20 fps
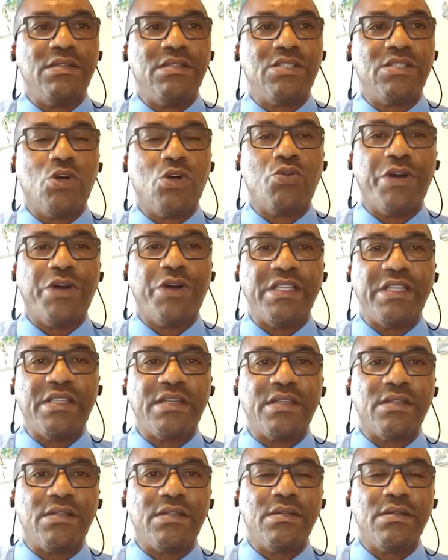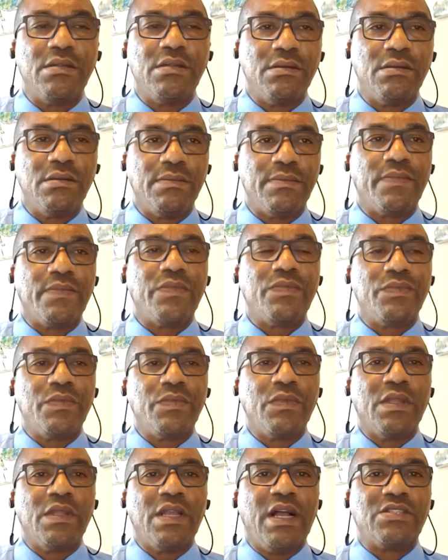So great to,
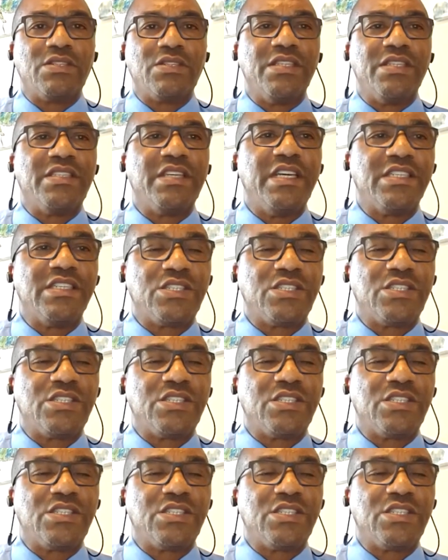I was going to say,